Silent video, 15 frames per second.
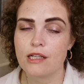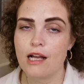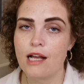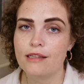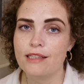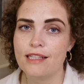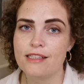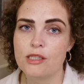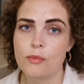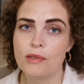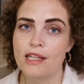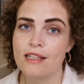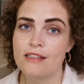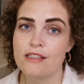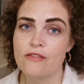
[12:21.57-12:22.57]
I'll need to
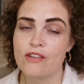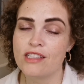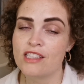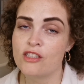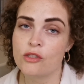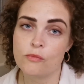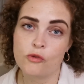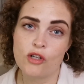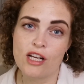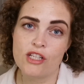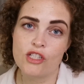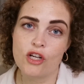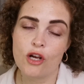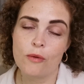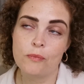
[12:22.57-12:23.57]
plan to visit some dress
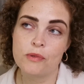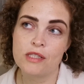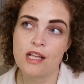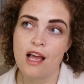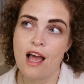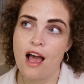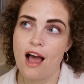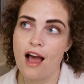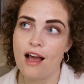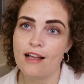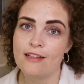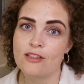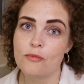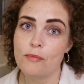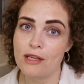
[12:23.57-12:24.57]
shops
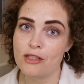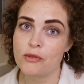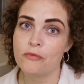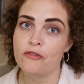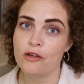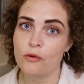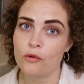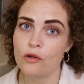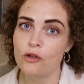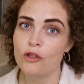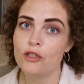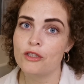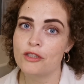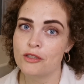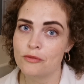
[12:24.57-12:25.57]
and make some phone
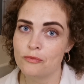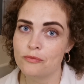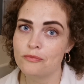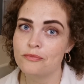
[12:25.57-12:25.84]
calls.